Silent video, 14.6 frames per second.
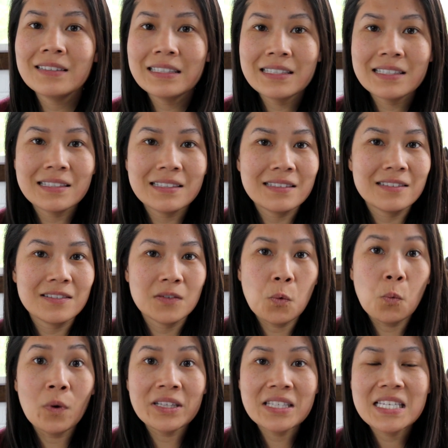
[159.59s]
least
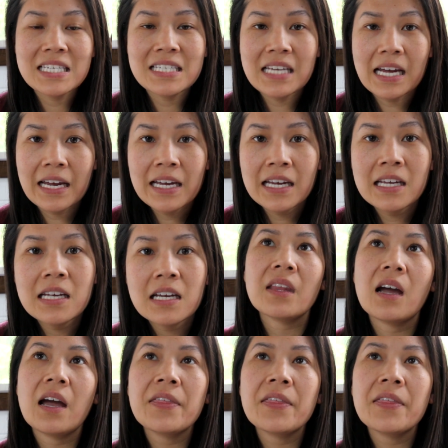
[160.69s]
once a day.